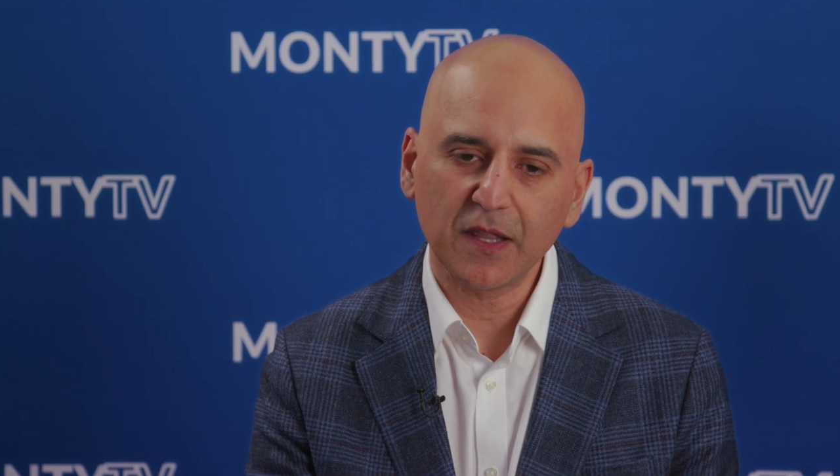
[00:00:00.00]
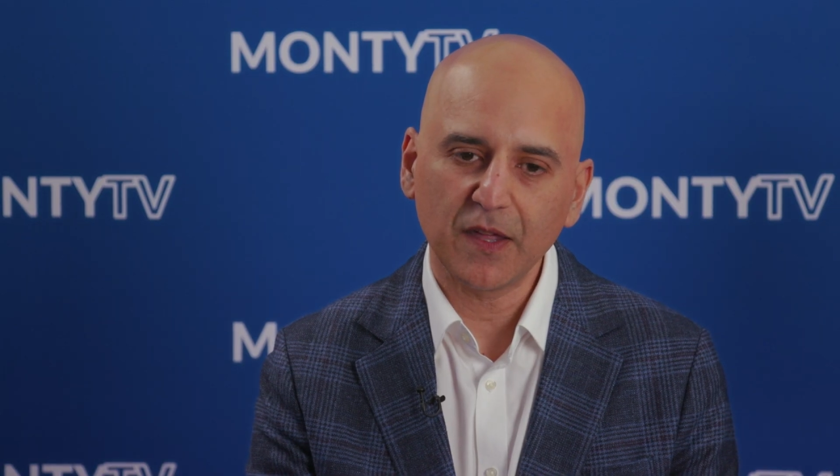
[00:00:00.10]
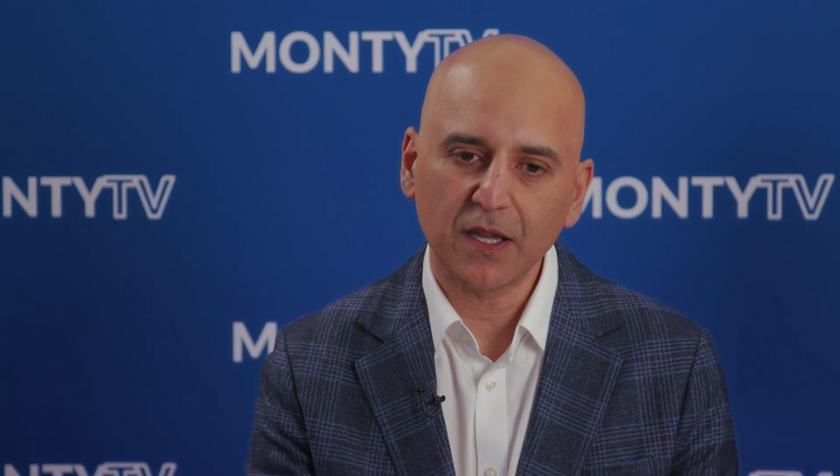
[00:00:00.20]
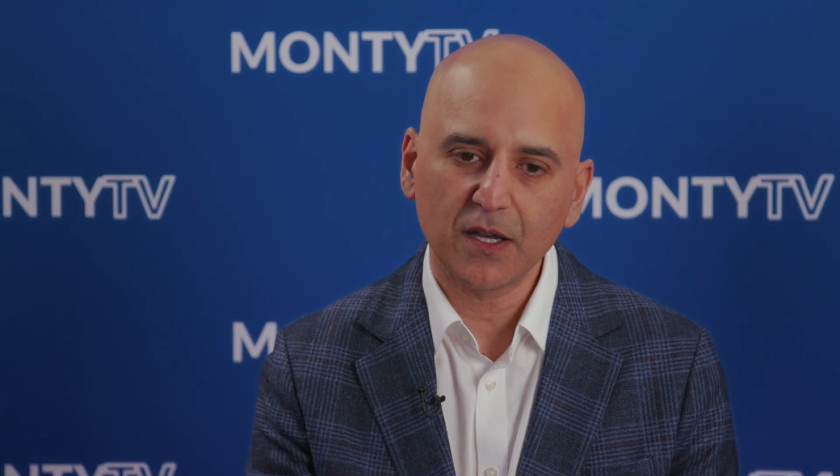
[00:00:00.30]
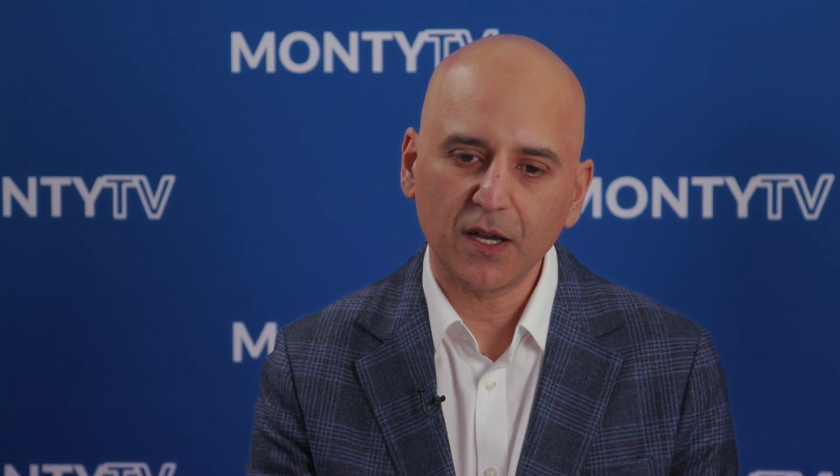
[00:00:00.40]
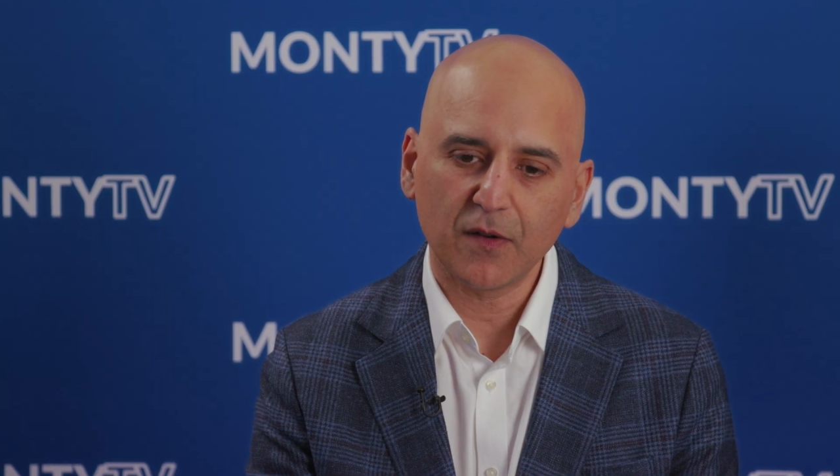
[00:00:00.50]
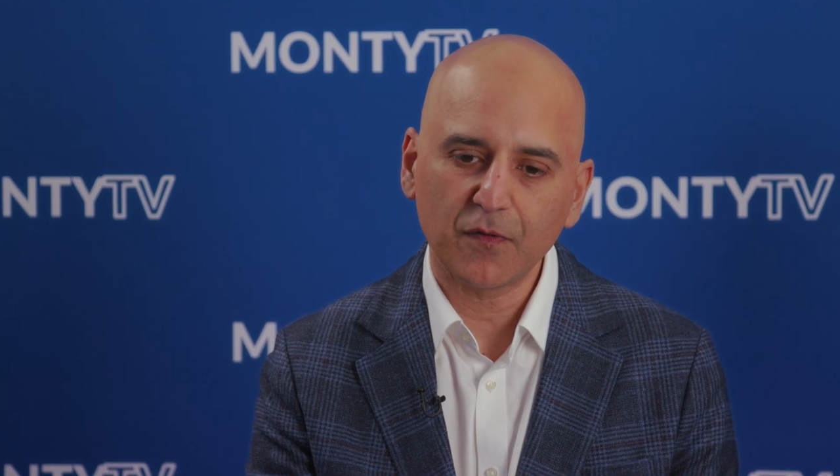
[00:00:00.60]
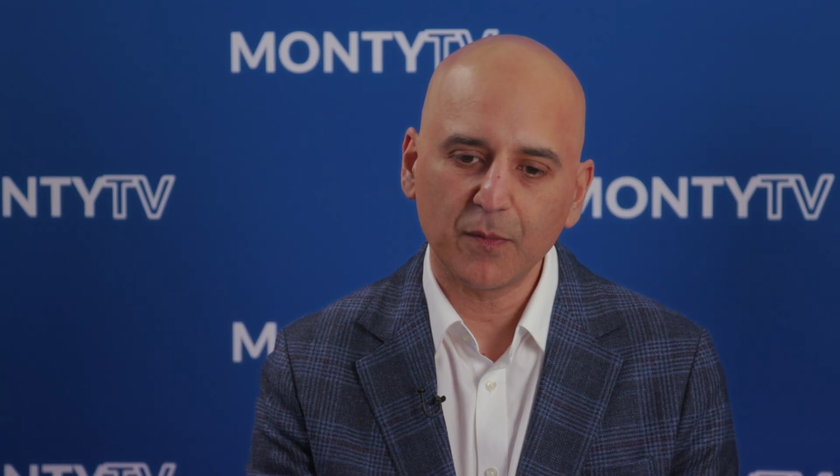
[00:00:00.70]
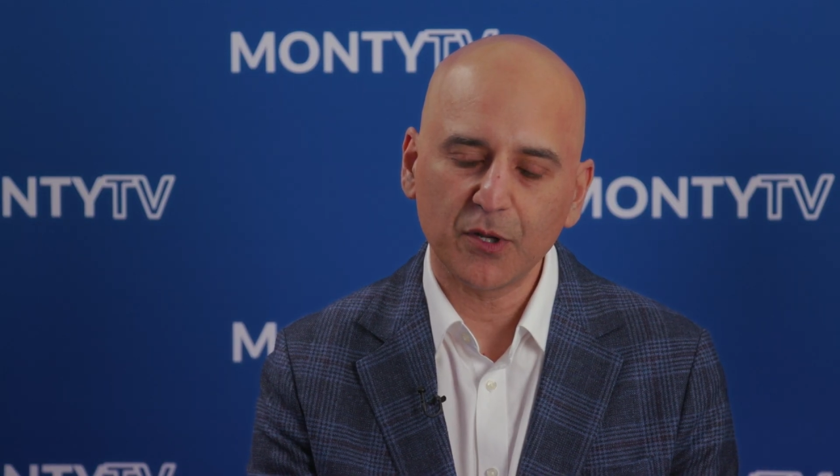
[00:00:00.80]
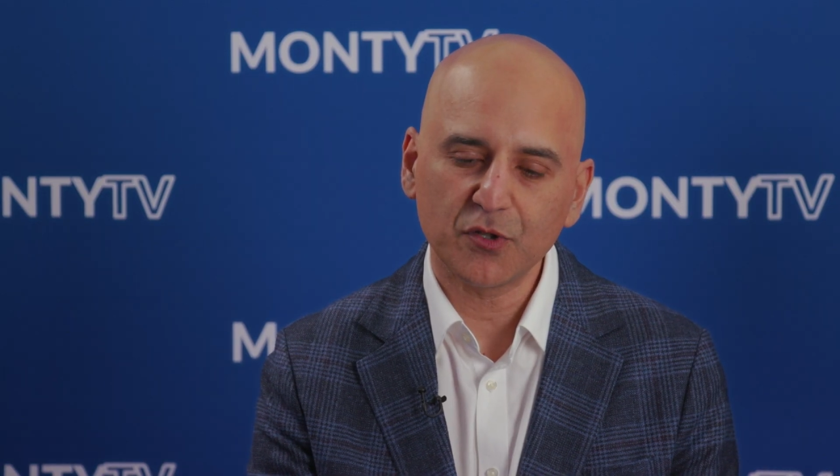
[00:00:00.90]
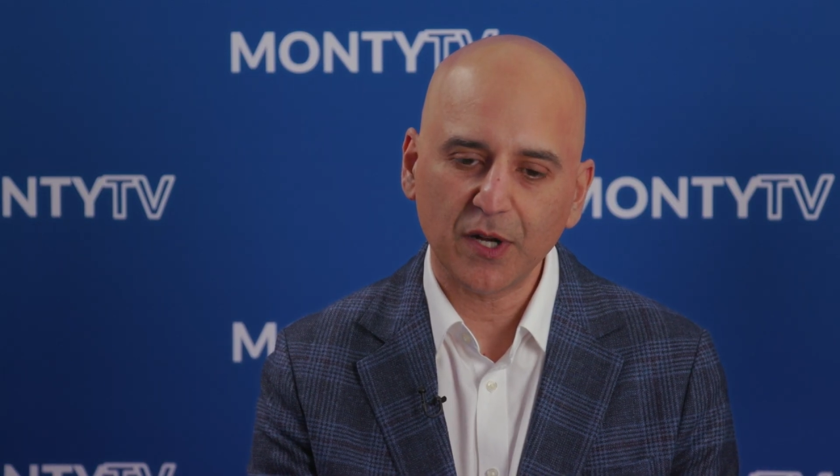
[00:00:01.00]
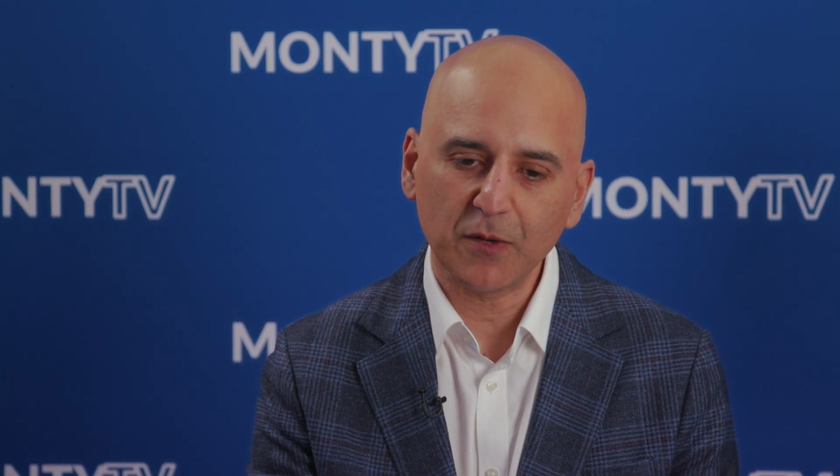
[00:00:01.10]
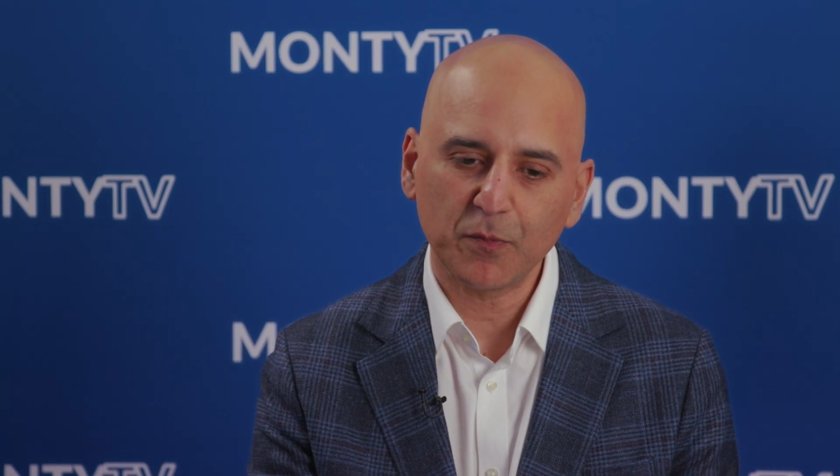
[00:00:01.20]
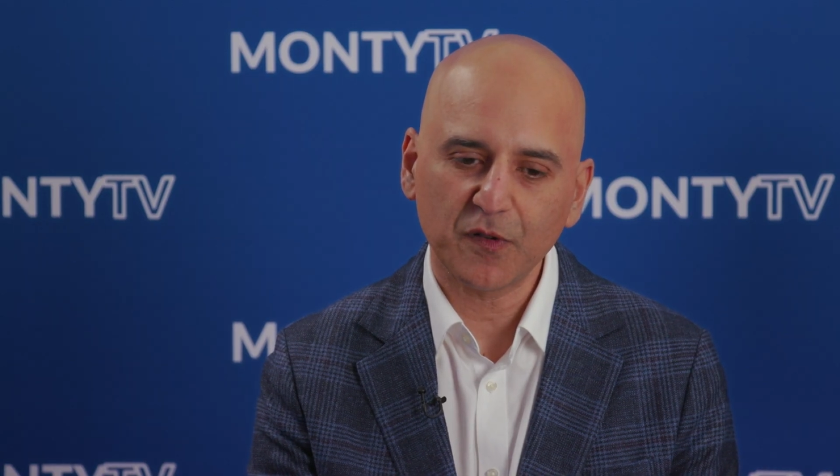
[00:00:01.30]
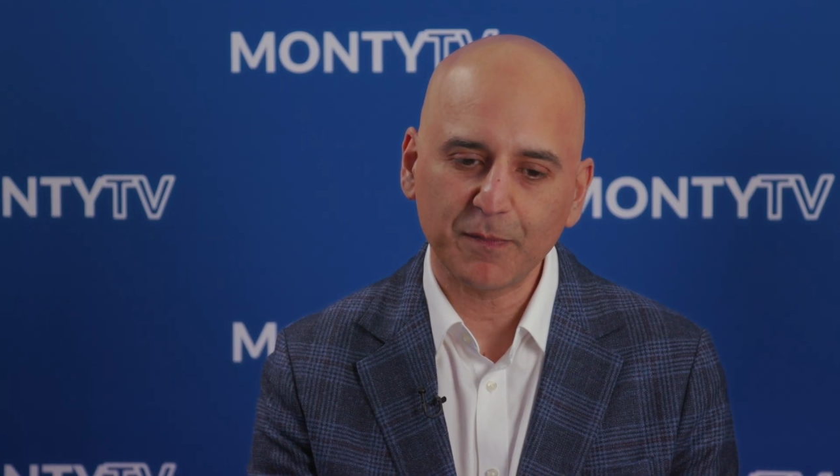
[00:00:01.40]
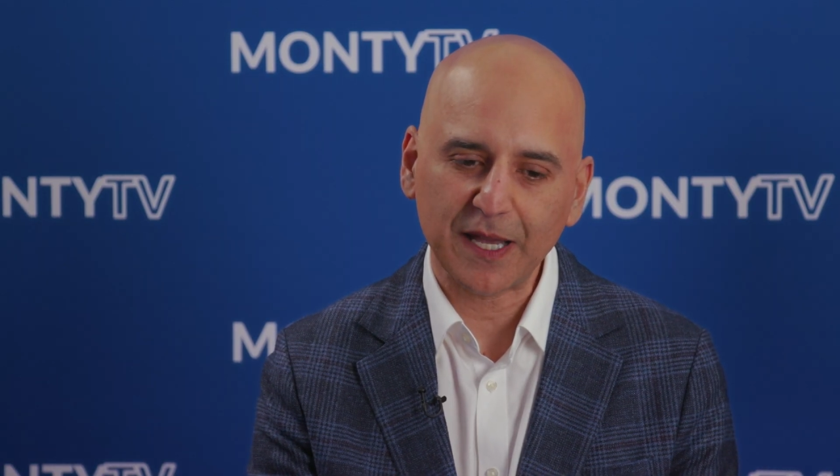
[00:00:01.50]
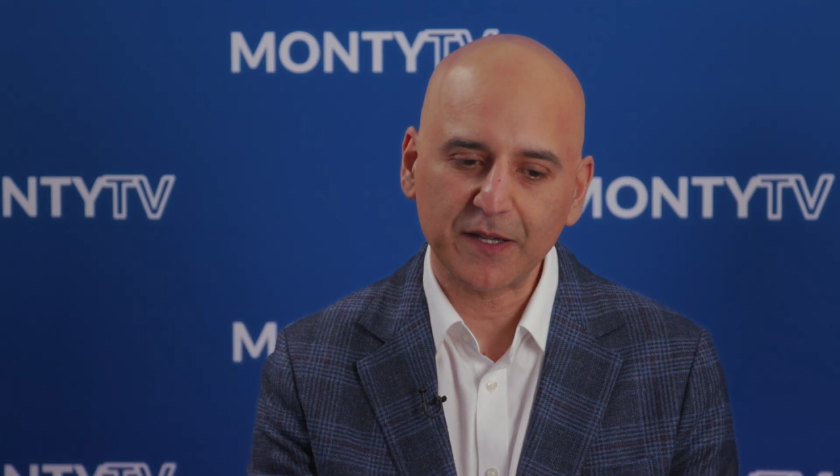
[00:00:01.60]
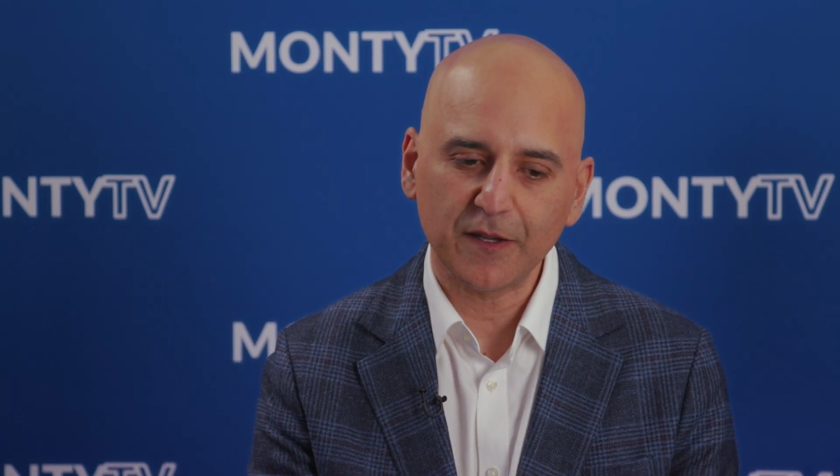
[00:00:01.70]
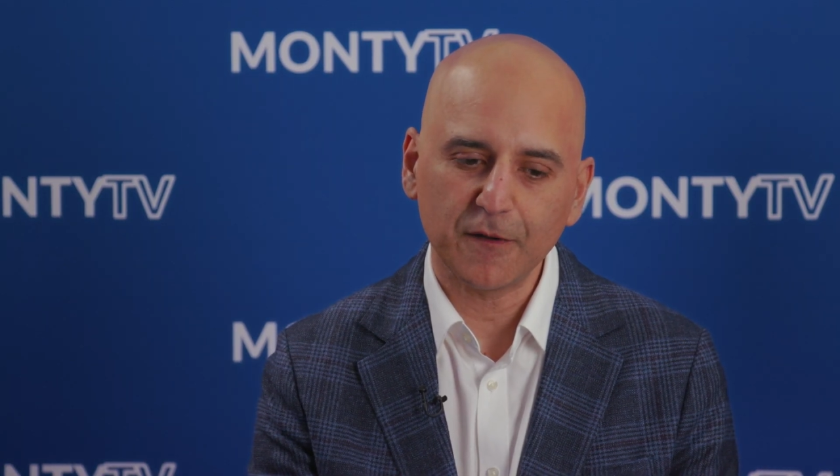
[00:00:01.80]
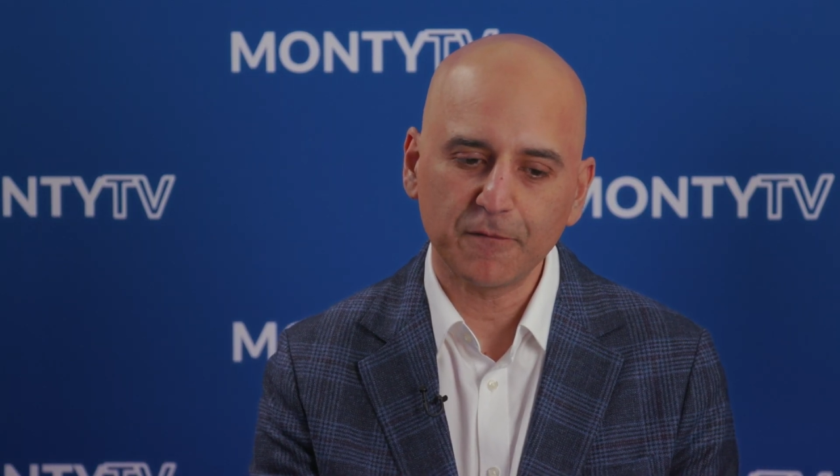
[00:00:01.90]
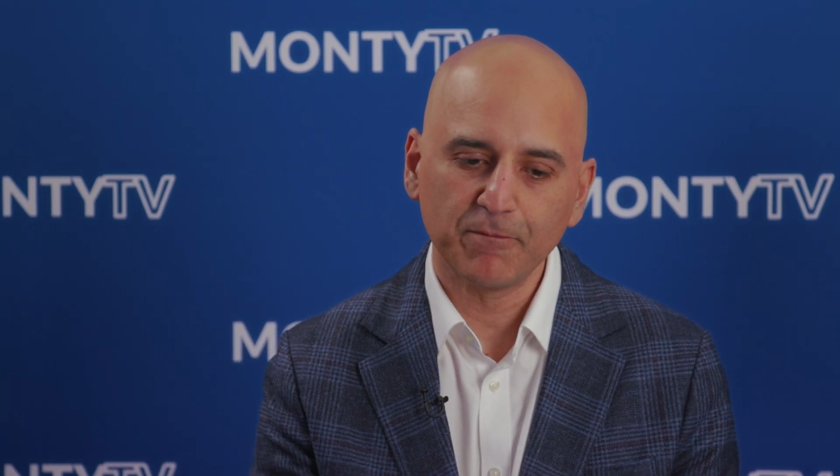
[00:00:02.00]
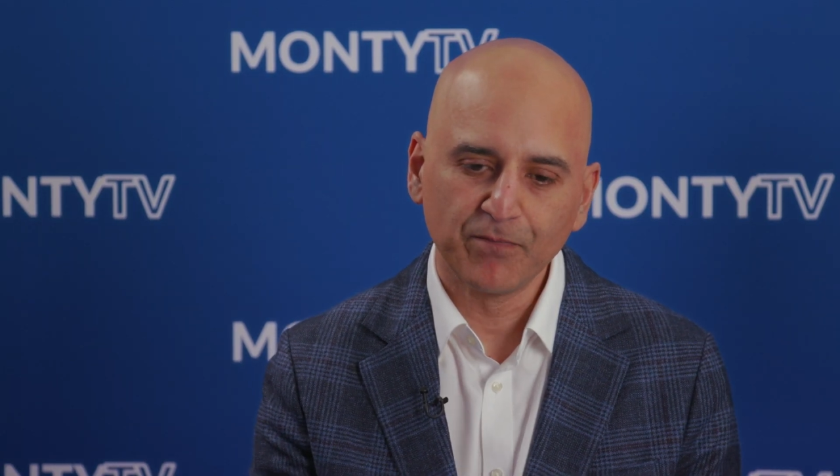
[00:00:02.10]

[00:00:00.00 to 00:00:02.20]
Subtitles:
I think from a trend perspective,